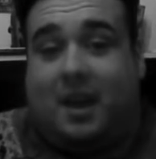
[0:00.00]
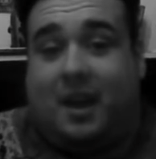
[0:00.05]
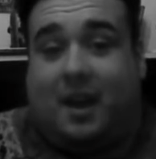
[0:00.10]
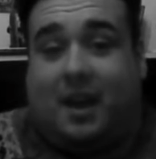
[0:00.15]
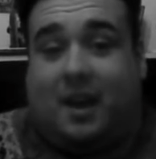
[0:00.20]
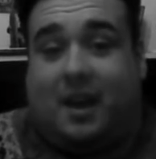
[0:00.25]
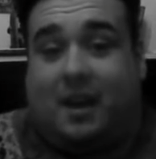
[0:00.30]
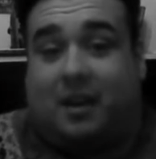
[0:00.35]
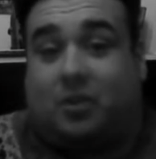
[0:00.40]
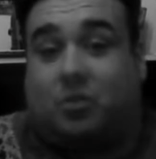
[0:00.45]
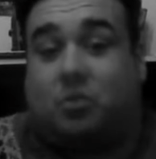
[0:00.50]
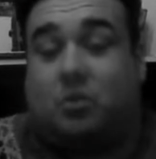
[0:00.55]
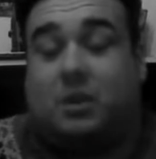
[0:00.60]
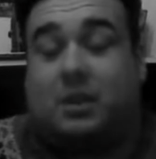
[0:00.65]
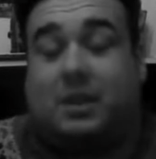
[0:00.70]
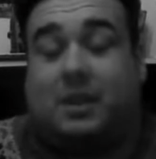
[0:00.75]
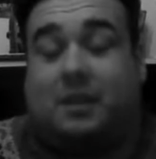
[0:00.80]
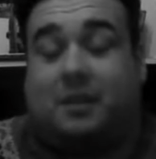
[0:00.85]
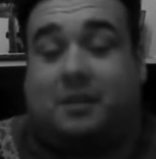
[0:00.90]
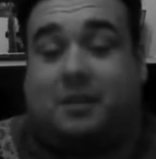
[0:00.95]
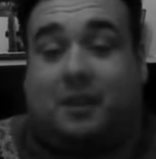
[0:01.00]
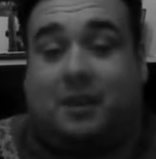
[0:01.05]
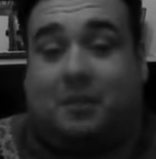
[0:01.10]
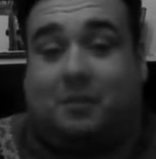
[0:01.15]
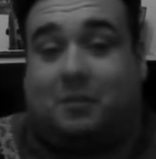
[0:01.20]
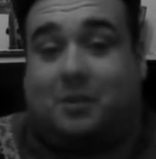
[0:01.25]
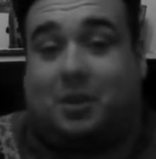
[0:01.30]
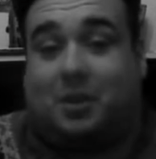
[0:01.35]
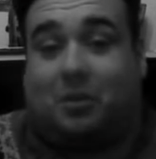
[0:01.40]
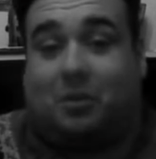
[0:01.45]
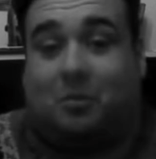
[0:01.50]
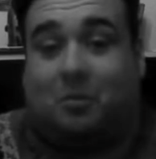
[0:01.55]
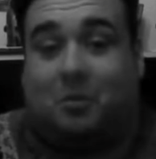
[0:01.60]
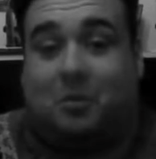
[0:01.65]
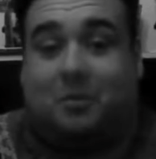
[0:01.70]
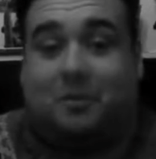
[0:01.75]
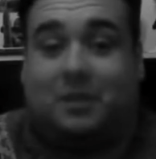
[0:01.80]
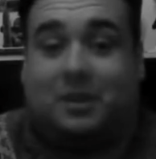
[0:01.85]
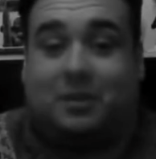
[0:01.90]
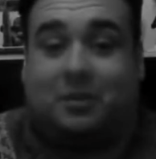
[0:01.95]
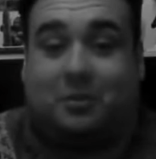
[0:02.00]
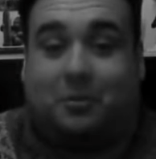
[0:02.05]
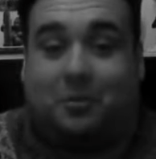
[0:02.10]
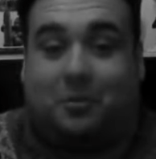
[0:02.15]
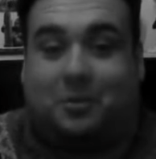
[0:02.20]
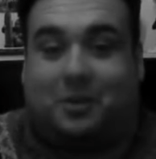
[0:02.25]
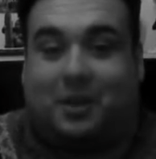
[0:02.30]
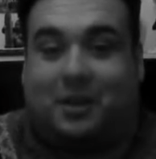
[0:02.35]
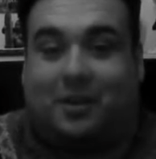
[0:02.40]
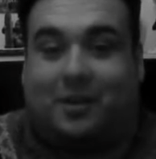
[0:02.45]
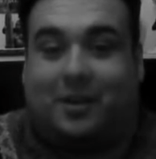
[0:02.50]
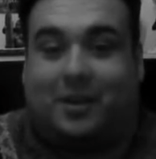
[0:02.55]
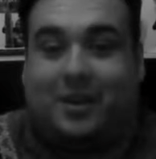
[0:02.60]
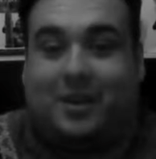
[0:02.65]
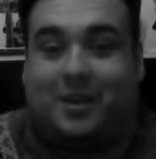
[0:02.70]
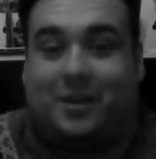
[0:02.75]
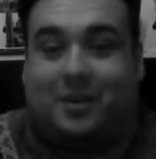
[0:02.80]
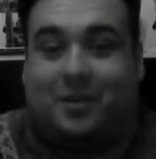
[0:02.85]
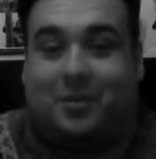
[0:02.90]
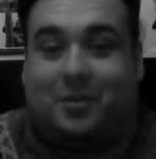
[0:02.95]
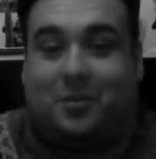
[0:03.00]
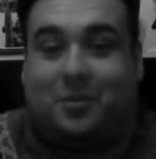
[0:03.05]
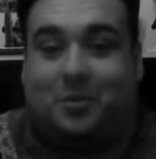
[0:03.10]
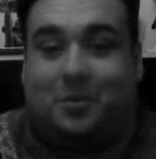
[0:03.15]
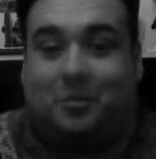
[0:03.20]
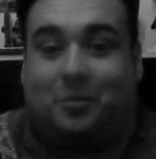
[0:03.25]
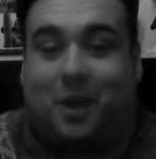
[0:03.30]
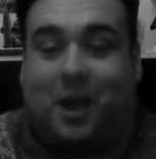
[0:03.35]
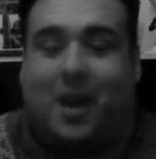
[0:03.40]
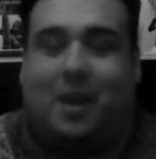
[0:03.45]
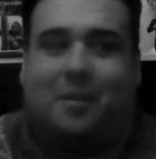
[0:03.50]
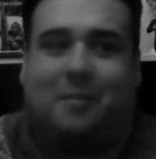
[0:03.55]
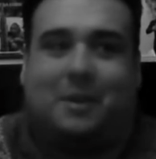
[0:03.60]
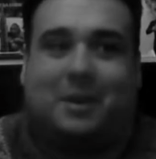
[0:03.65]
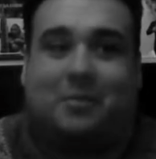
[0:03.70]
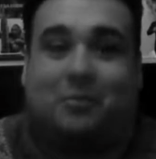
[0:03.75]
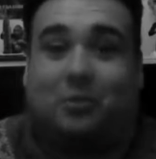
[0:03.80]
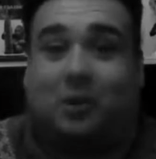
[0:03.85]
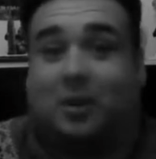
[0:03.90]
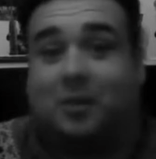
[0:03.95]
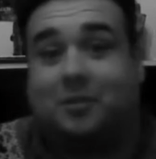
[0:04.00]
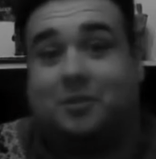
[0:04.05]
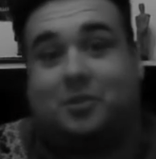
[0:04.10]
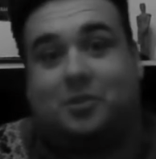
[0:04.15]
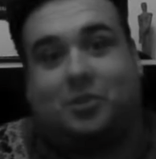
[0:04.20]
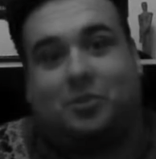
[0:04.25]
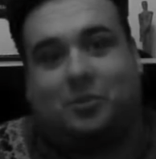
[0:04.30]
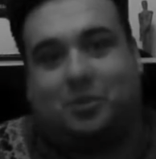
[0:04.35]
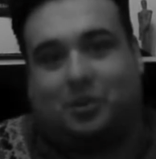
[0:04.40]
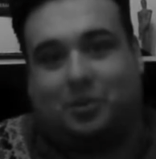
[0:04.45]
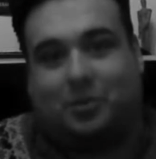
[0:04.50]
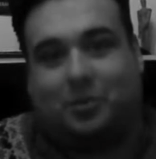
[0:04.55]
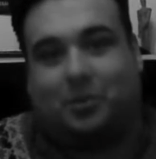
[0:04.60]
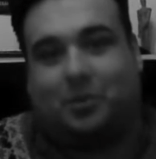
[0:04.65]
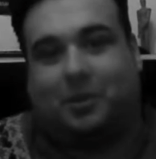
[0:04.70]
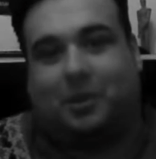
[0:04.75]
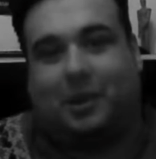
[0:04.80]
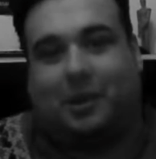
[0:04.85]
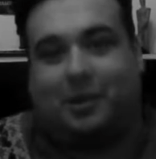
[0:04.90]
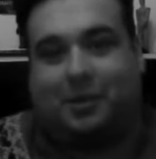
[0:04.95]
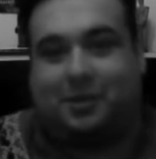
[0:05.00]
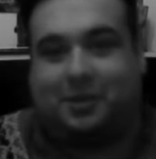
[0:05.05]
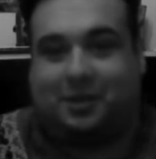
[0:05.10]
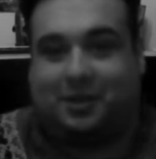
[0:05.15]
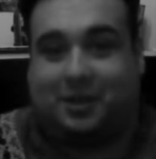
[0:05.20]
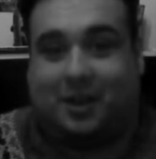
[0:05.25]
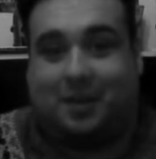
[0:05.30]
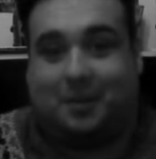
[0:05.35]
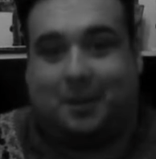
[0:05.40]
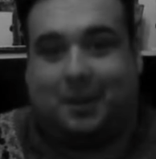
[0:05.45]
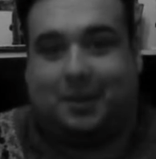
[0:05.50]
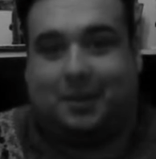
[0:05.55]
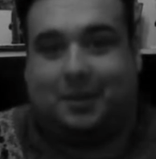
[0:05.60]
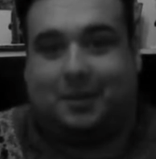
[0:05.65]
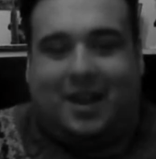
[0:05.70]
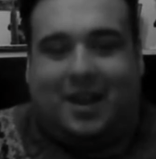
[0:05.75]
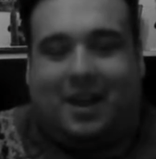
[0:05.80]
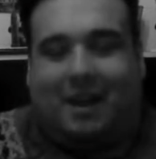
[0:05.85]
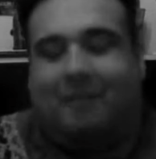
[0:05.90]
A cricket-themed horror movie called I Know How Many Runs You Scored Last Summer.